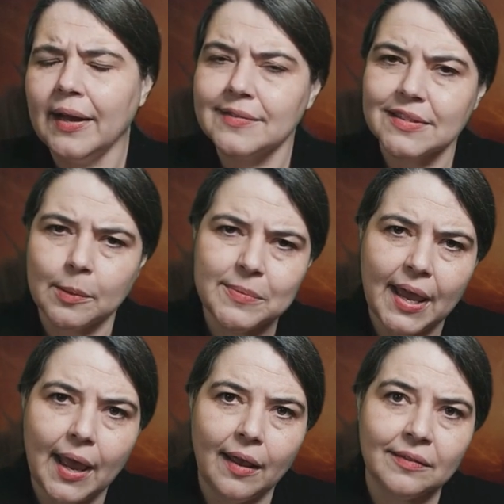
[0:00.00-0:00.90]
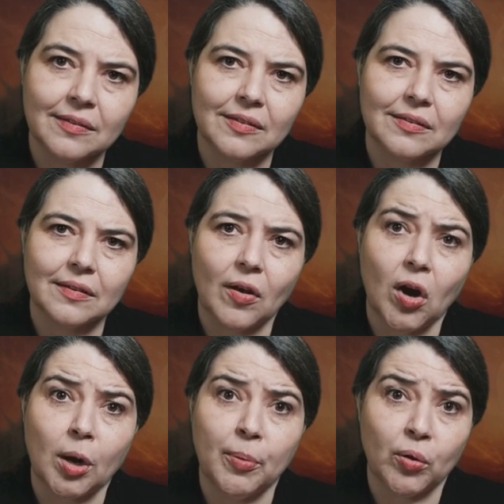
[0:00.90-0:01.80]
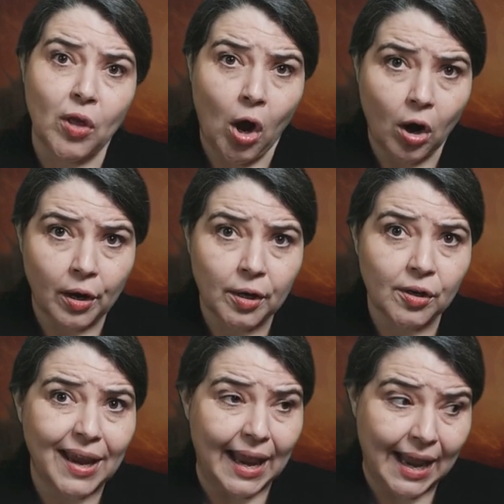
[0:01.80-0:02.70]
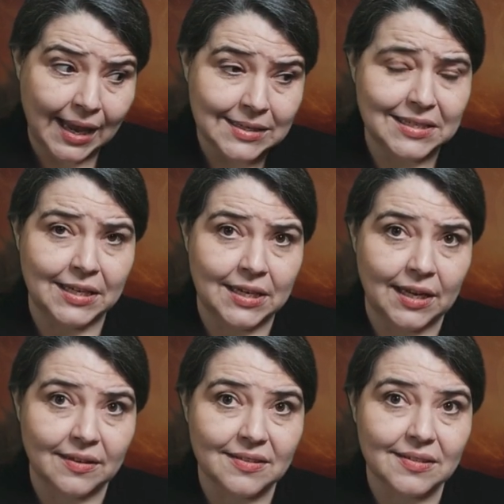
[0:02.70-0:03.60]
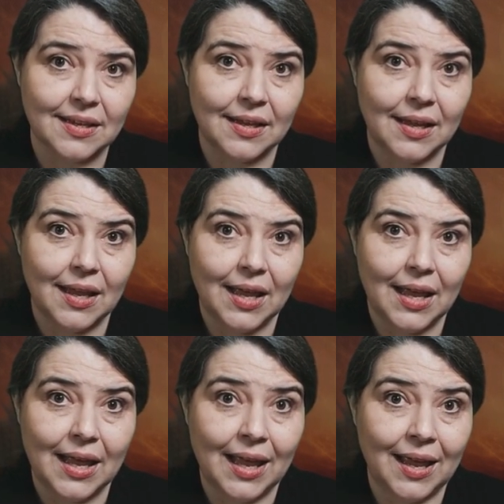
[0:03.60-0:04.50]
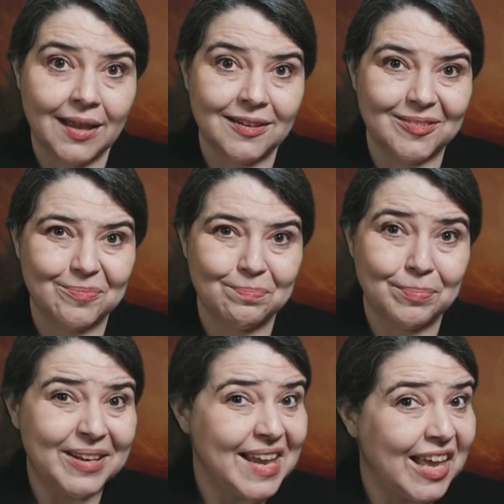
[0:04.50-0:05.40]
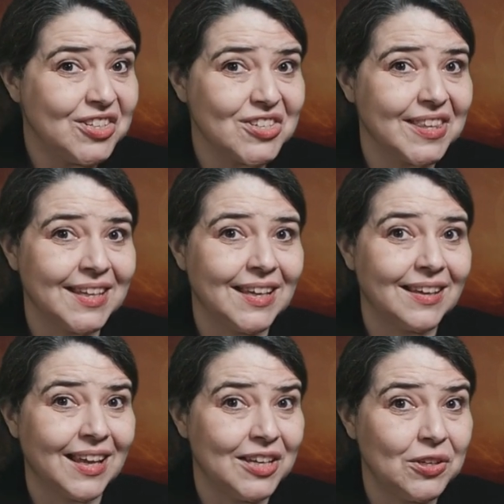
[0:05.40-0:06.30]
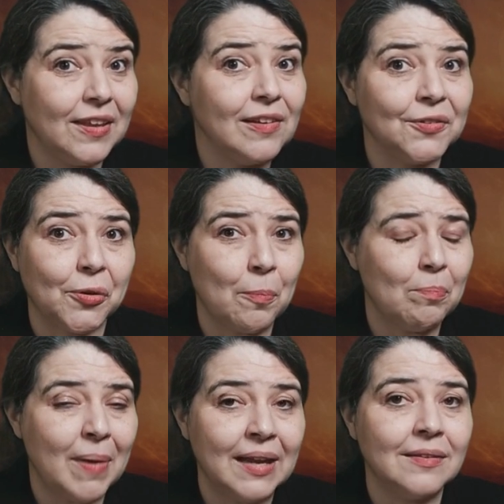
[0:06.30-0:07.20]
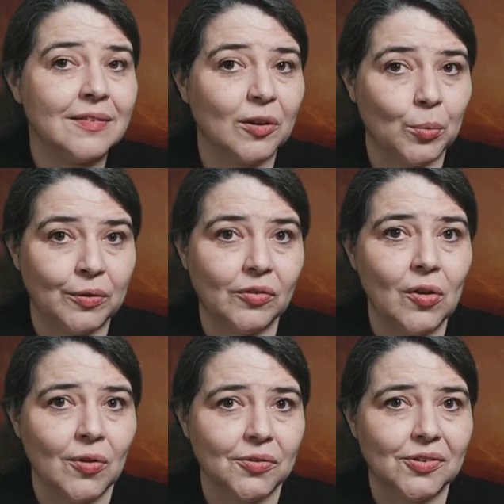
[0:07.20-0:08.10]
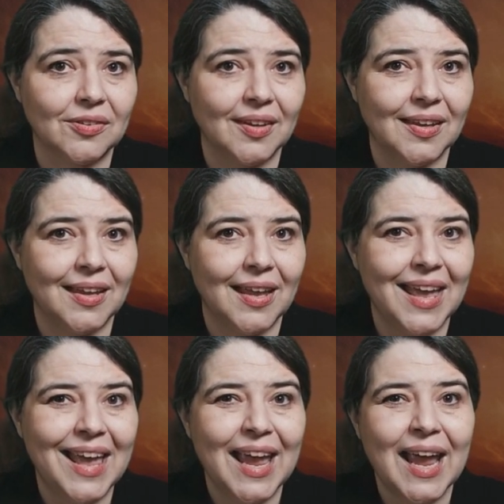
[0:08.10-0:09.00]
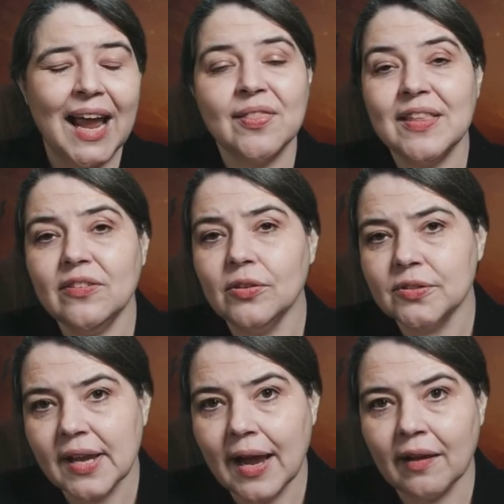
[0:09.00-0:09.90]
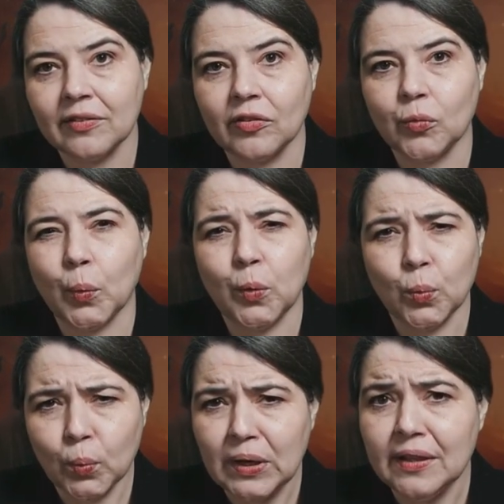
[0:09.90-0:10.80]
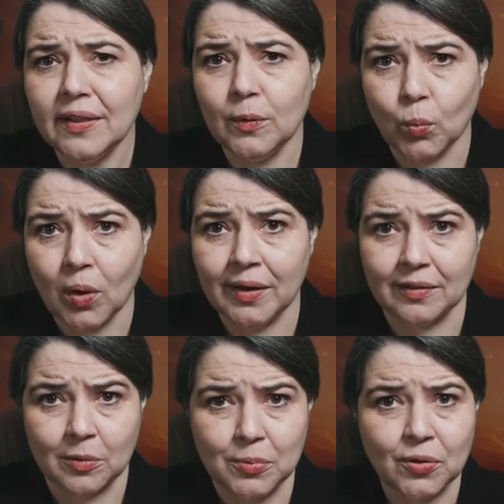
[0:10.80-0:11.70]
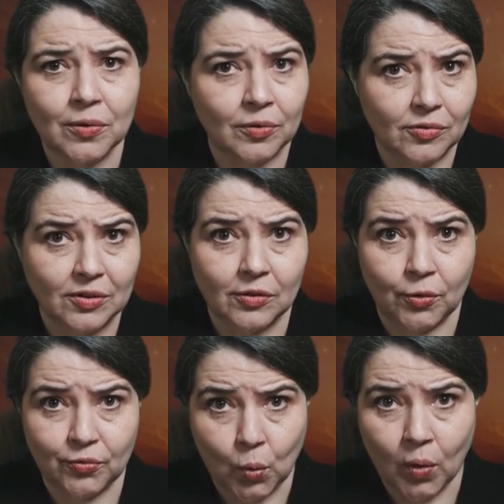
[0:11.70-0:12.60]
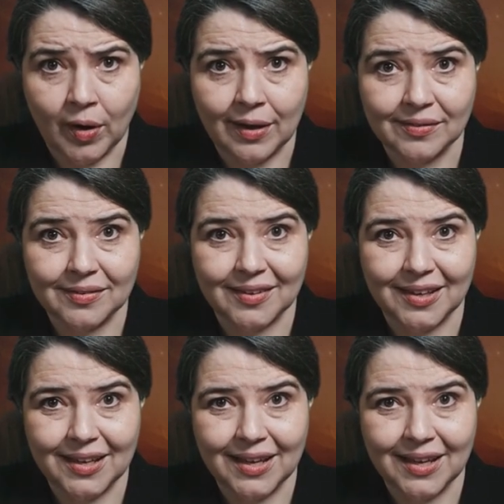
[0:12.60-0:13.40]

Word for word: And some tasks are both hard and tedious. And potentially can yield amazing results. And these are tasks we really want computers to do for us.